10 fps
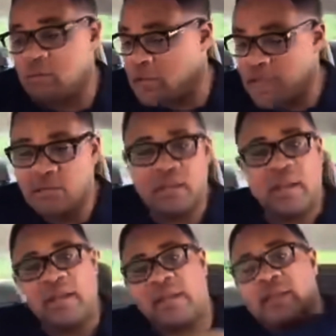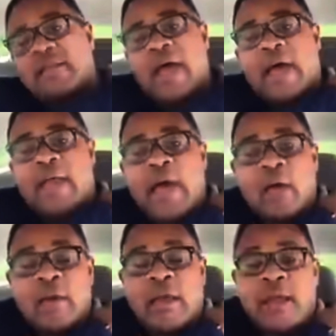that thing that they tie and
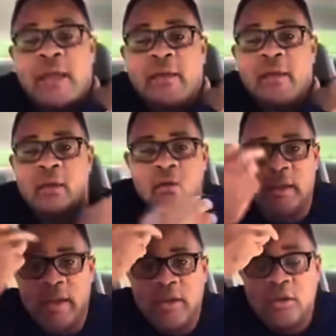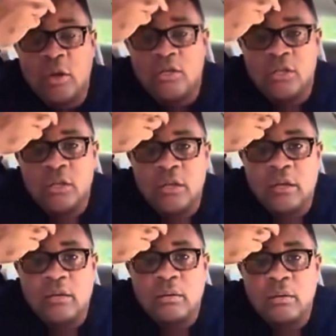hang on their neck with that dot
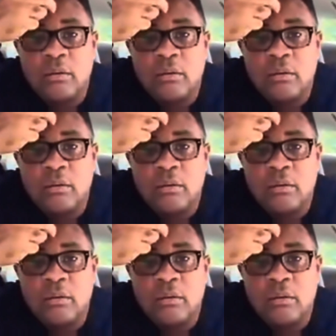here.